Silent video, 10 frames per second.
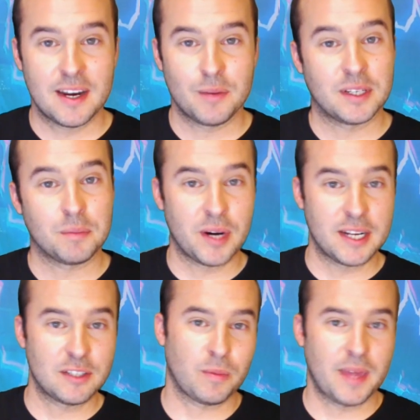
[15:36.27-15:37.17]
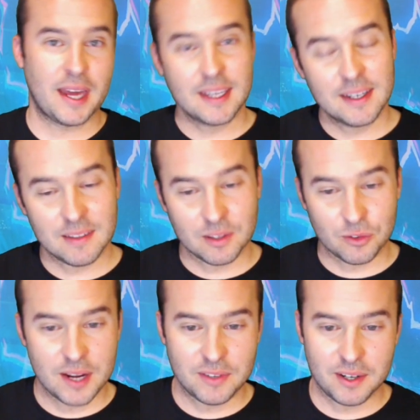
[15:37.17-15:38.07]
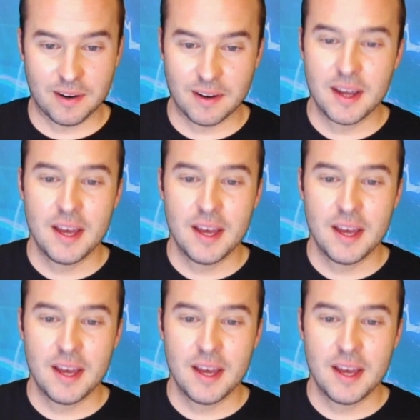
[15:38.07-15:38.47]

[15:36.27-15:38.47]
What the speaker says: We can brainstorm that into the graveyard.